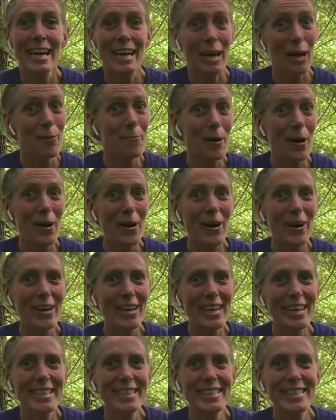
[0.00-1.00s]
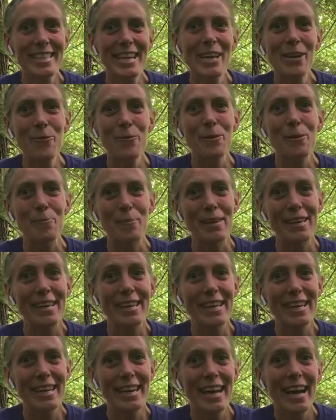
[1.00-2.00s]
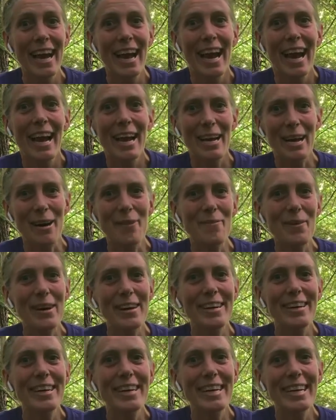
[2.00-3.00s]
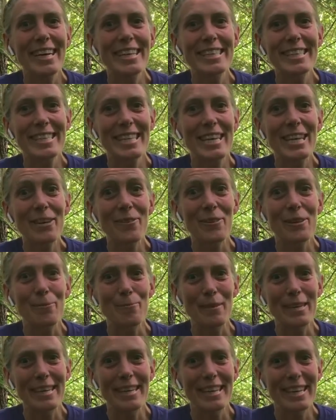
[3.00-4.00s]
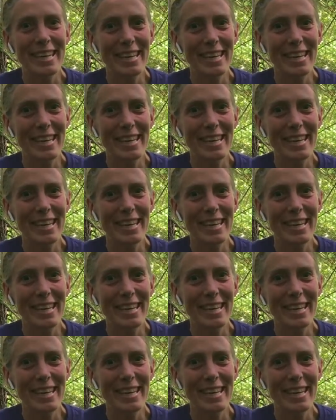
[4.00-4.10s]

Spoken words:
Come on and sing with me. Come on and sing with me.